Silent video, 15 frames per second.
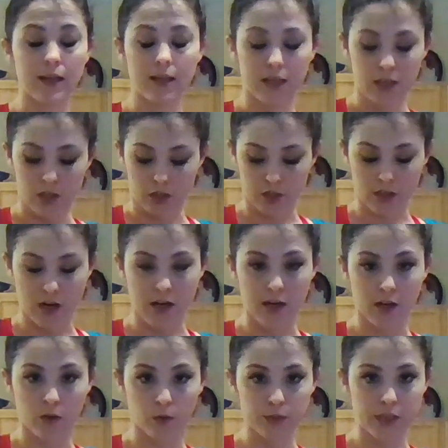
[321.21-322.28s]
It just kind of
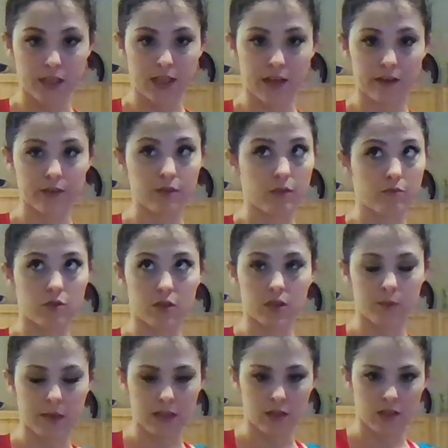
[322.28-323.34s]
holds it there. So I'm sure it's
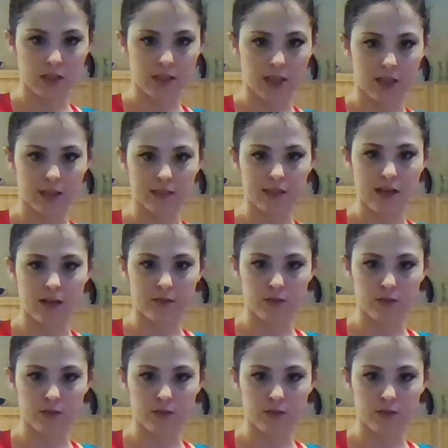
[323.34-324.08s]
been 30 seconds now.